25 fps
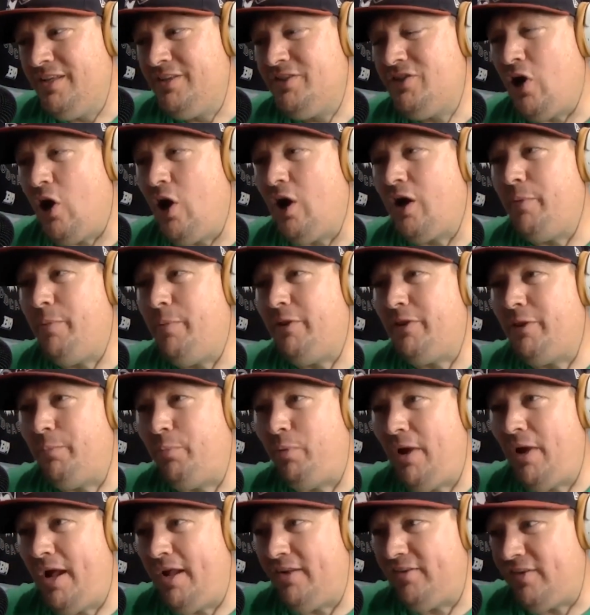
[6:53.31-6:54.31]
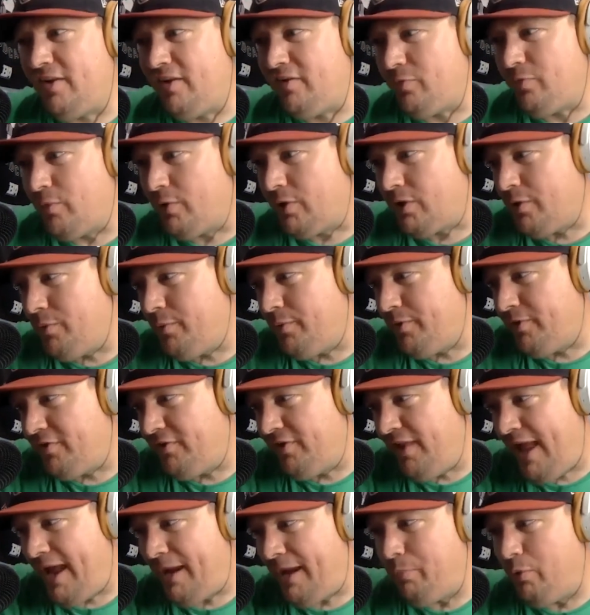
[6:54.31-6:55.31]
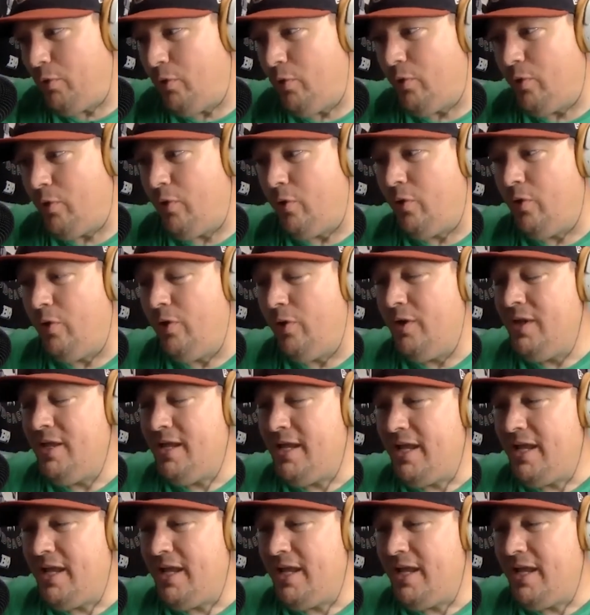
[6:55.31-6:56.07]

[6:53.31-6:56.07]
Talk about the process working with Zach Bogle